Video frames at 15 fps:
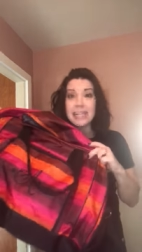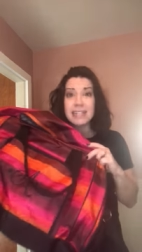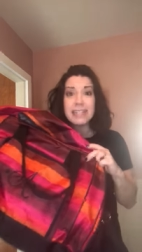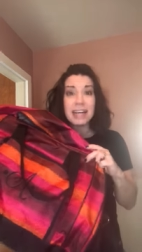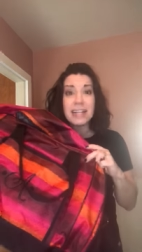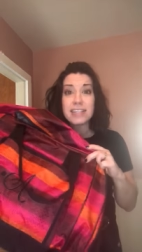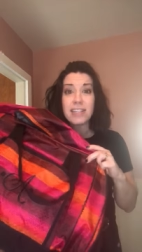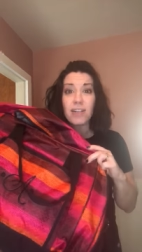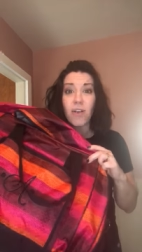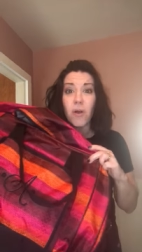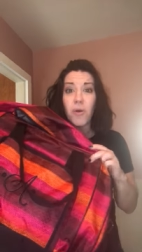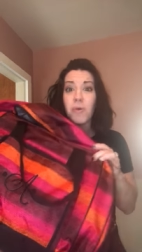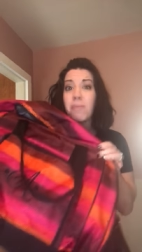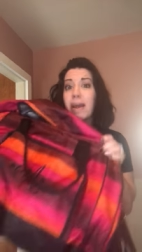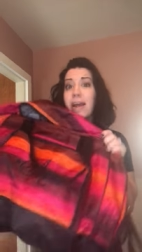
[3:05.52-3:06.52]
kids has their
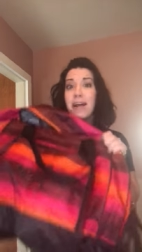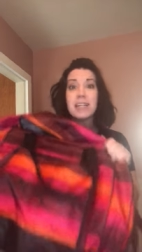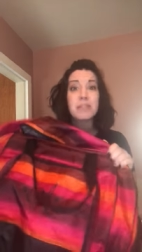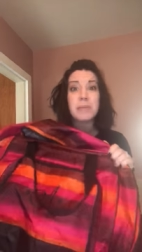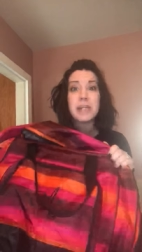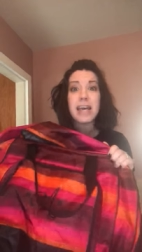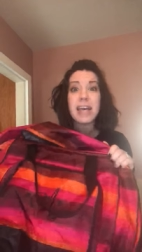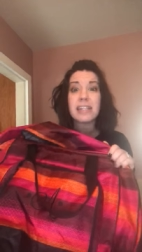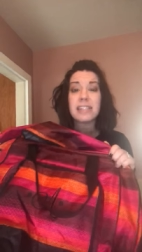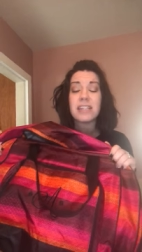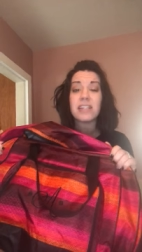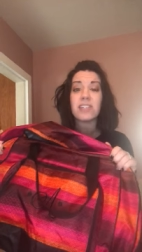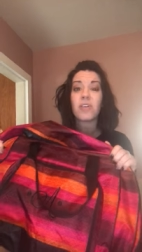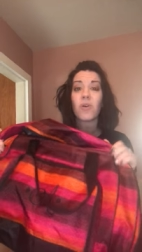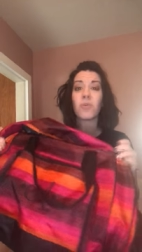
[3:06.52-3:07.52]
own. My husband has
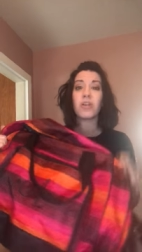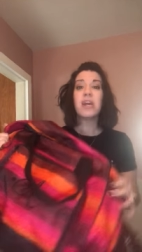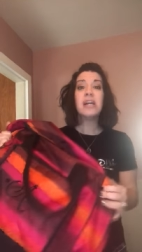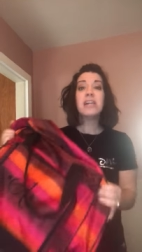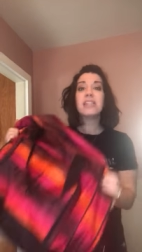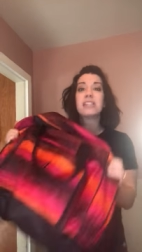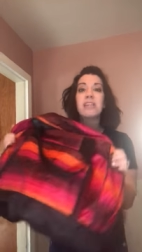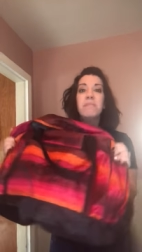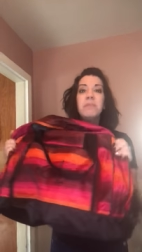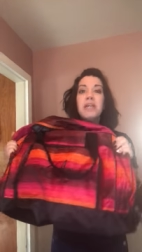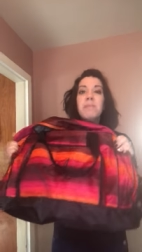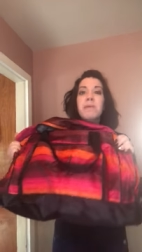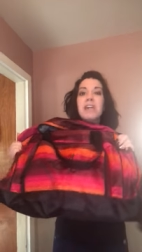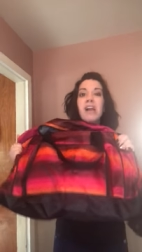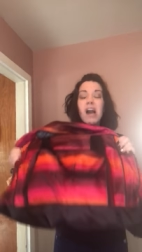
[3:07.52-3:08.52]
his own
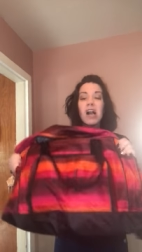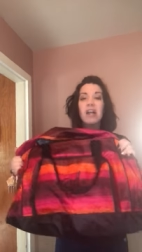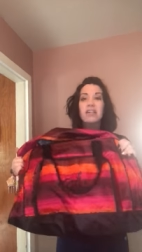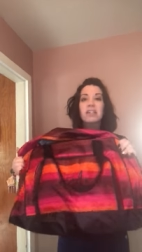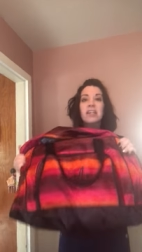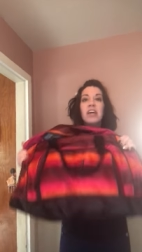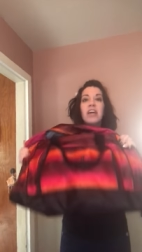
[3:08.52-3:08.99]
simply because